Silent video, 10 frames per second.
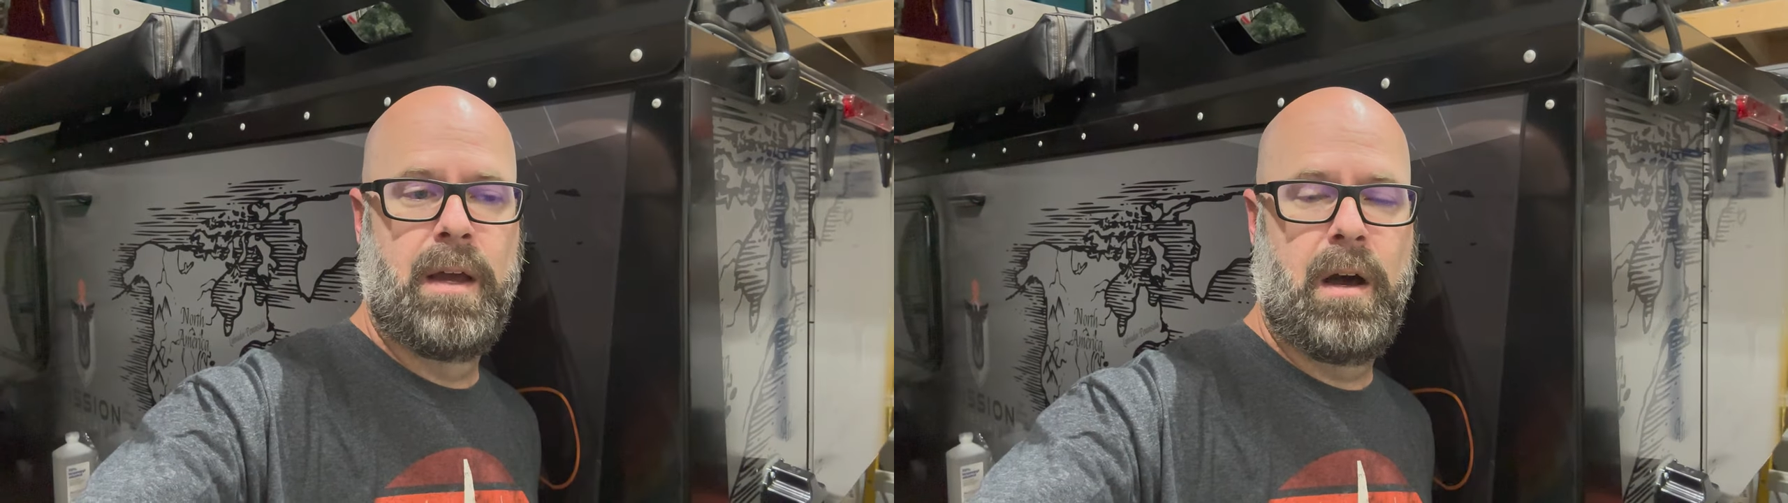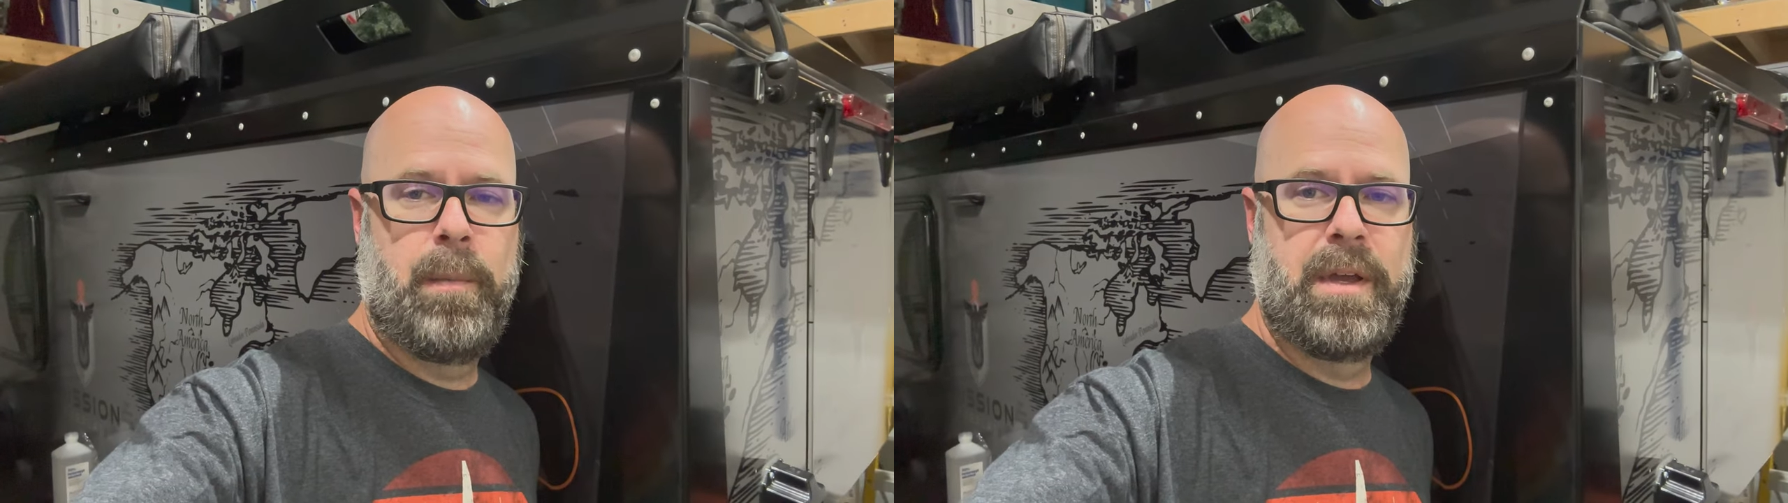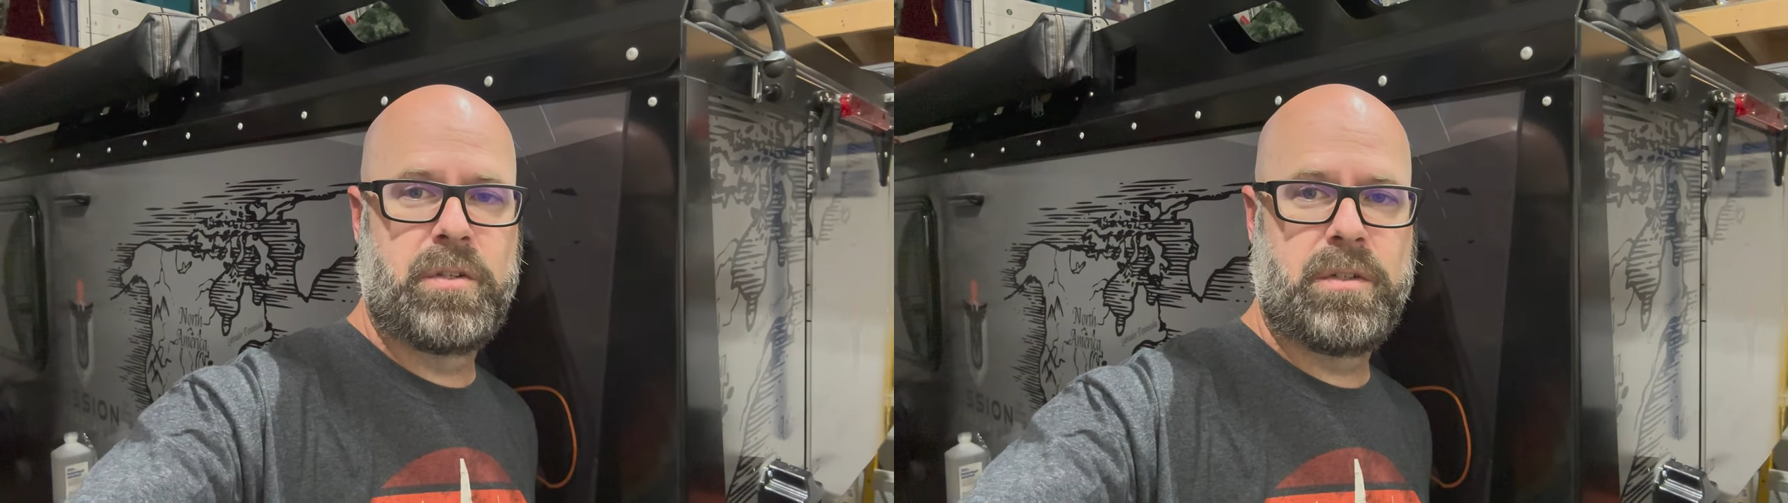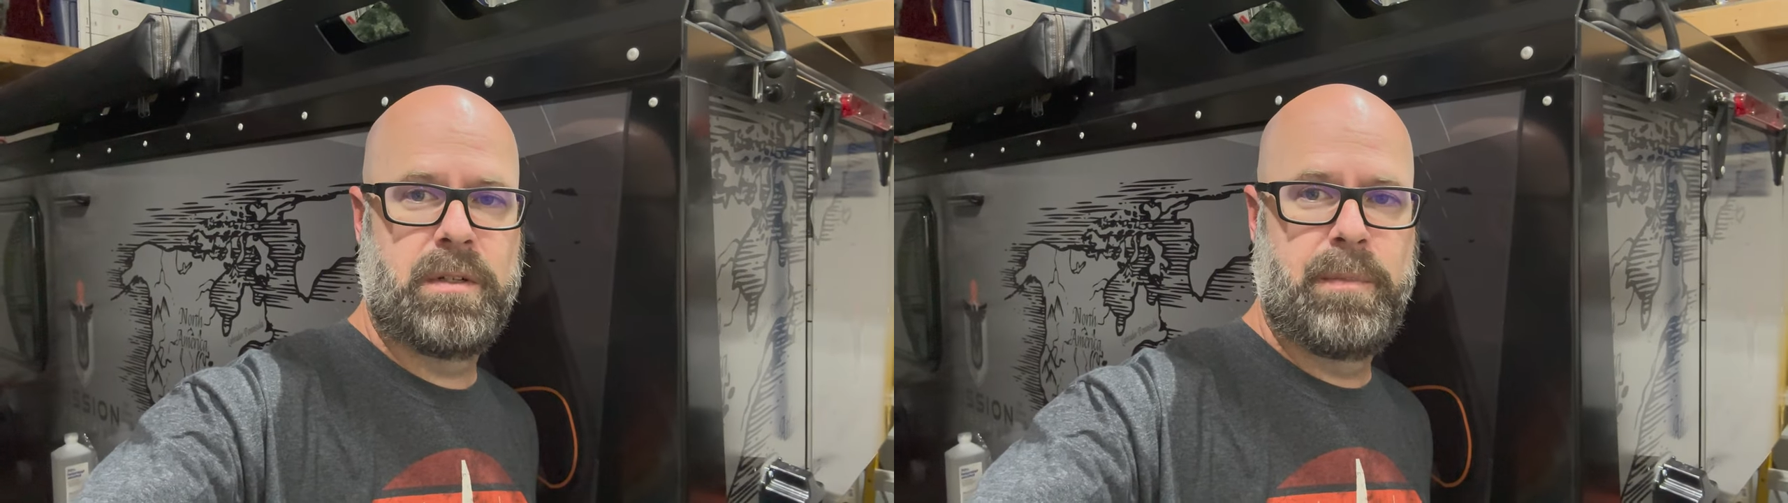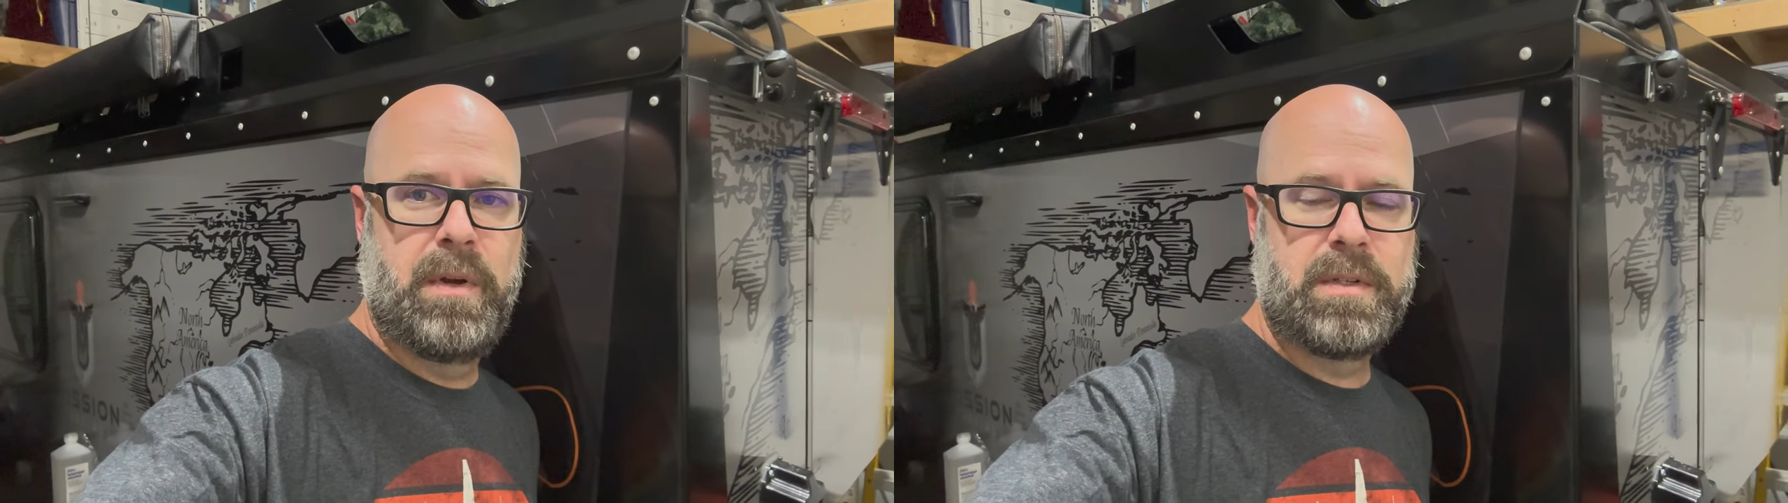I'll make sure
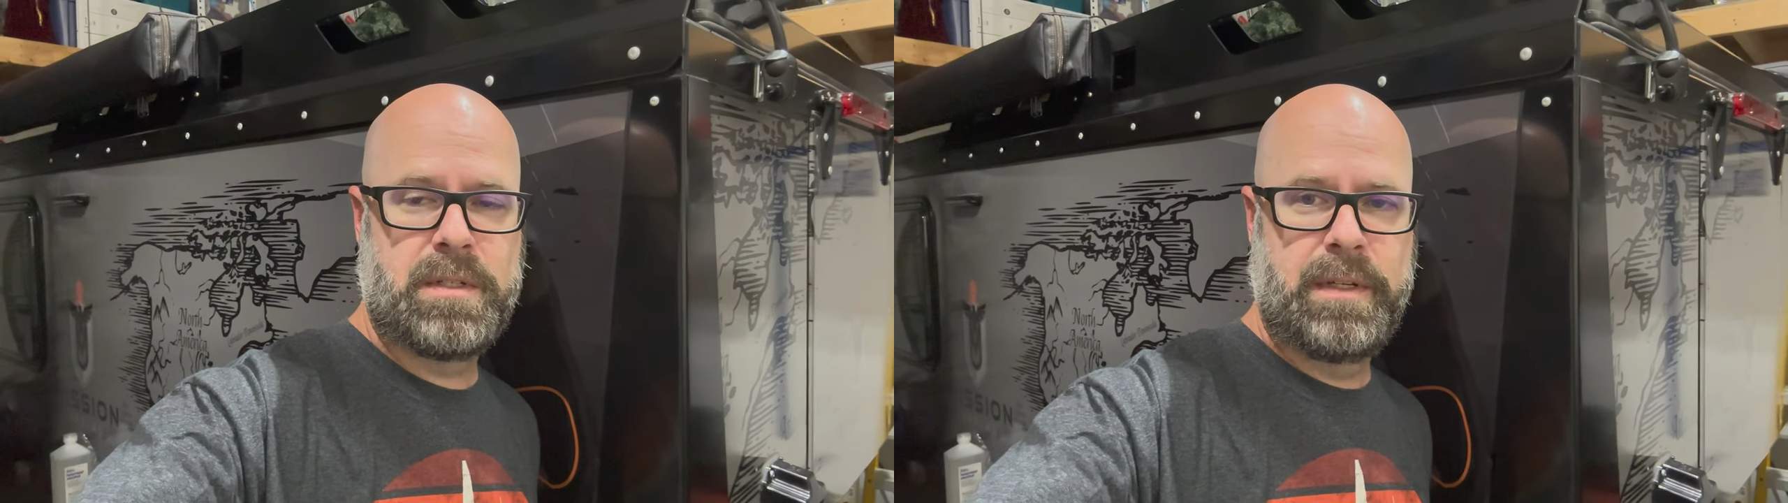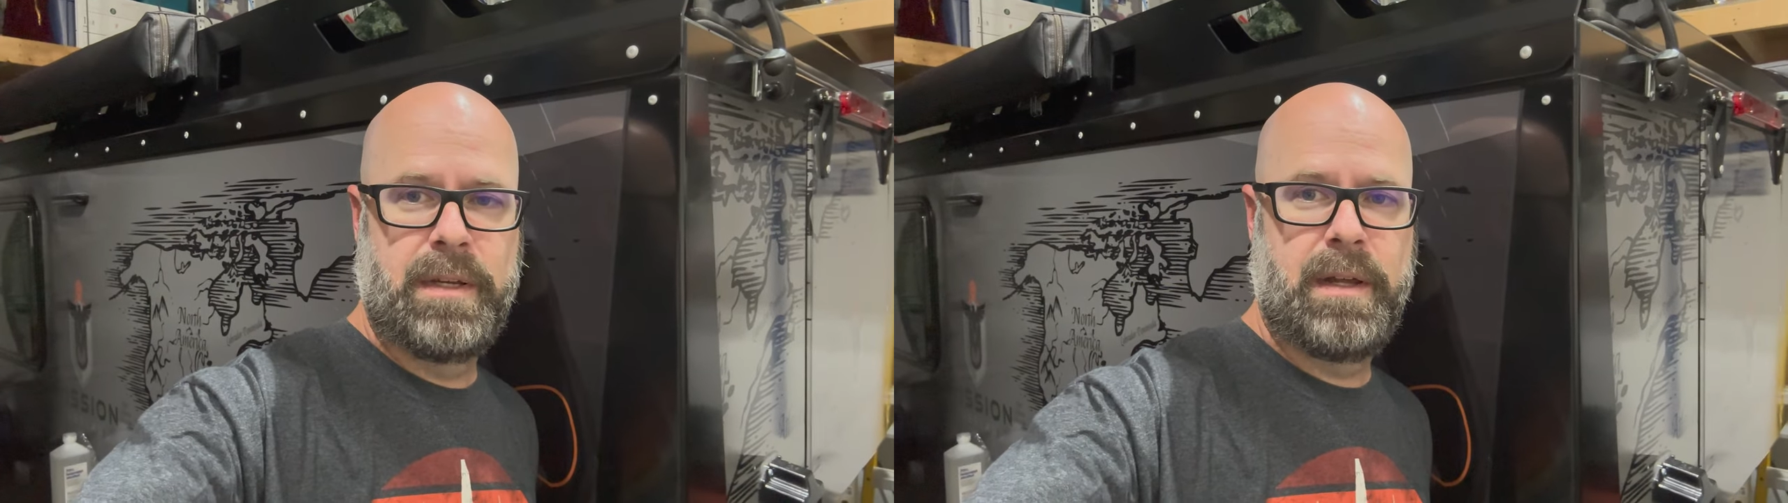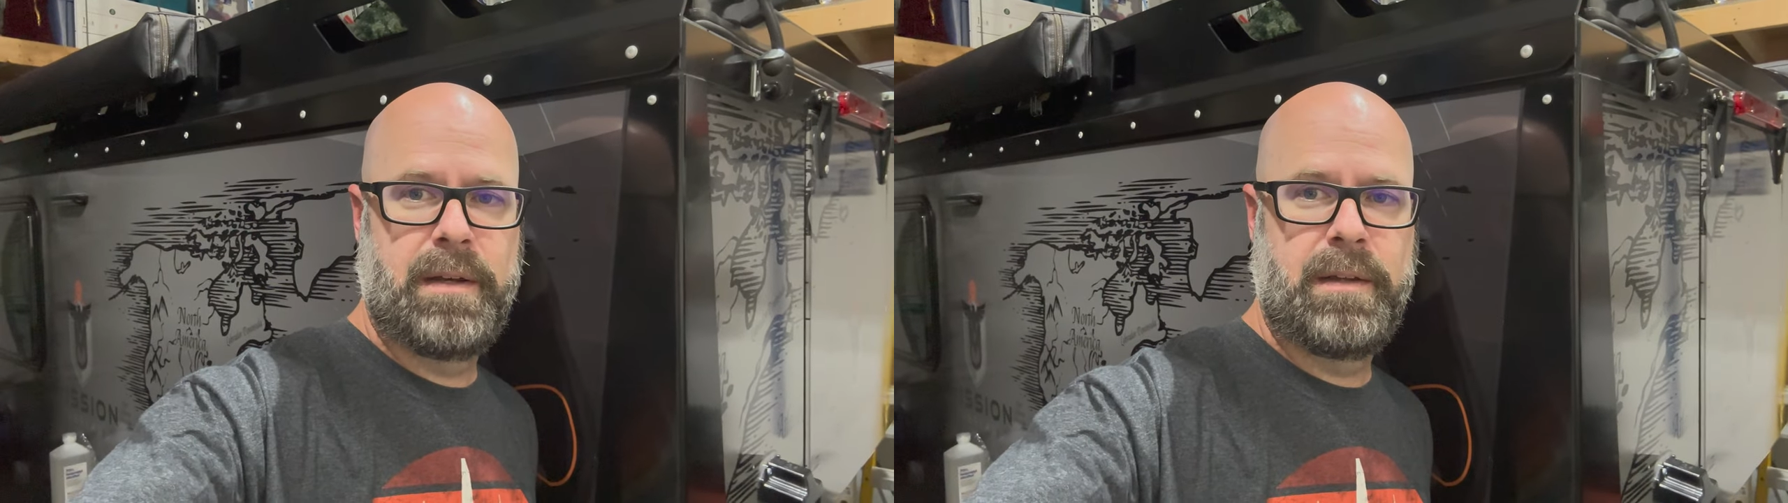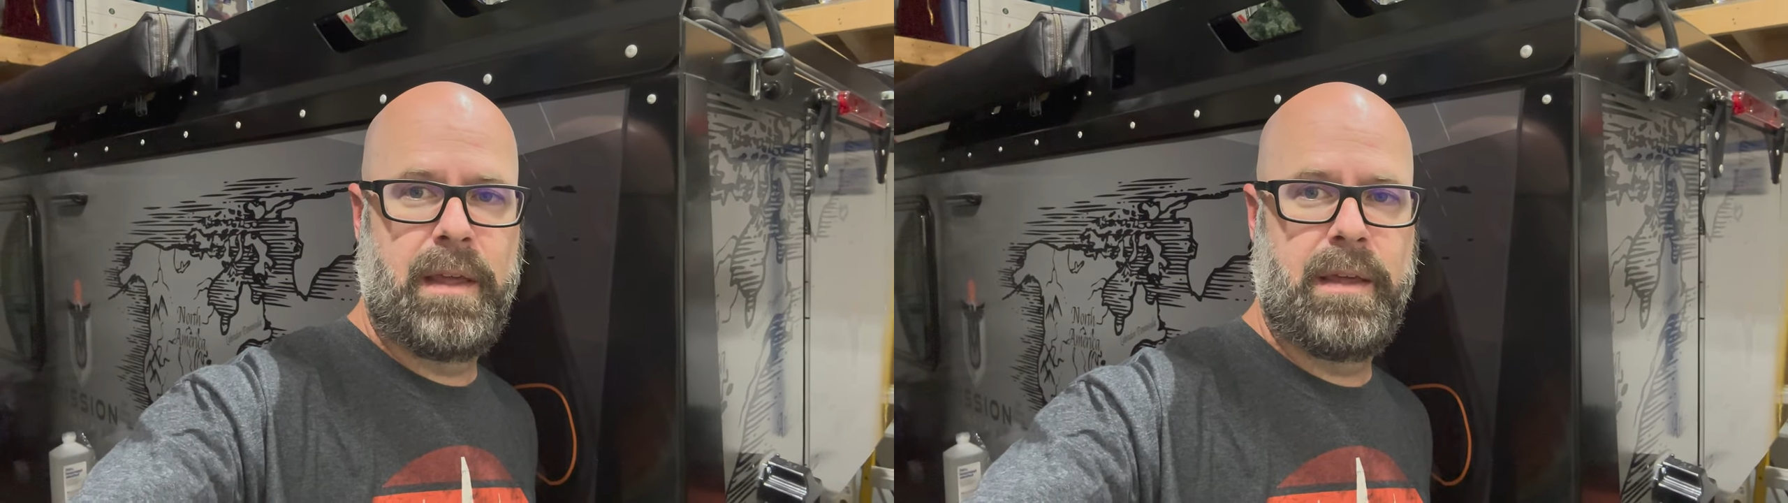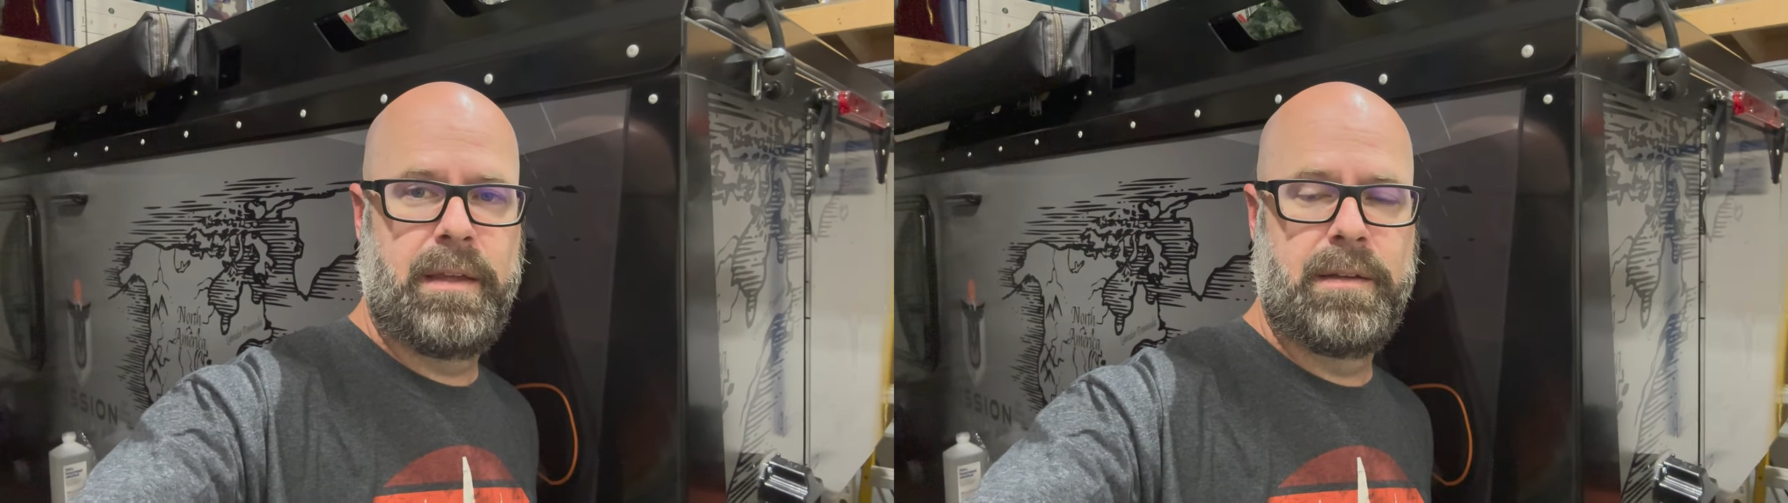to post again on
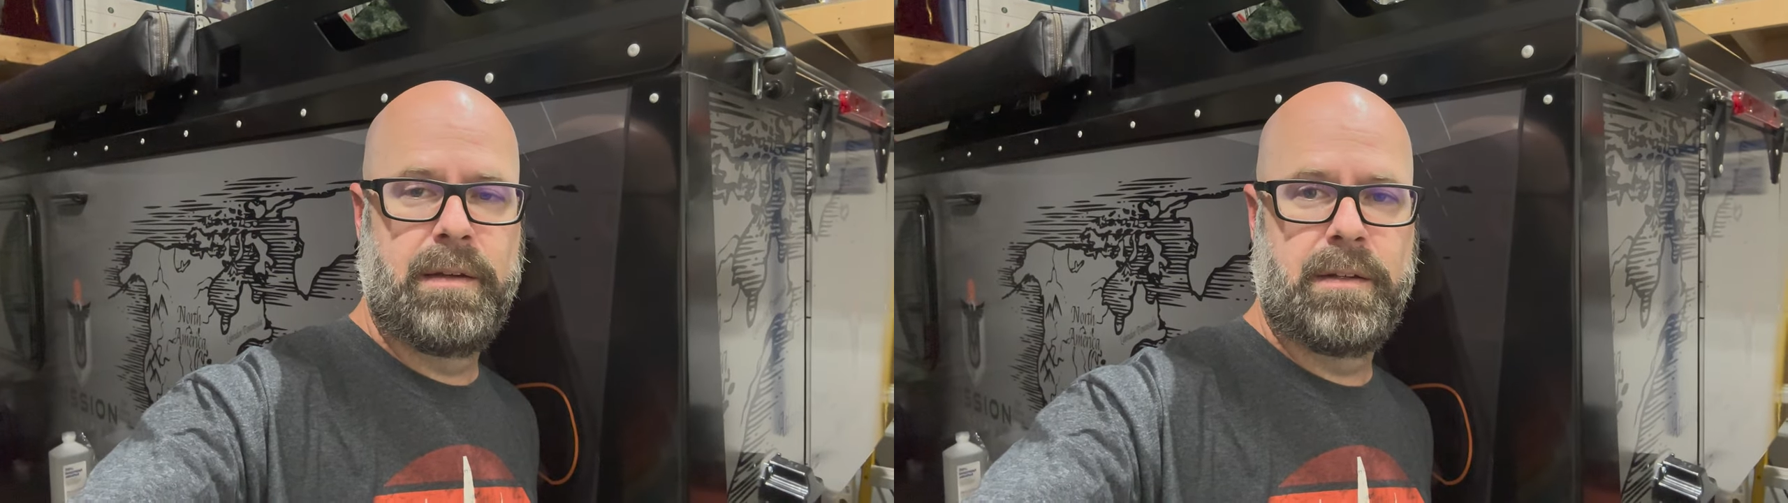a,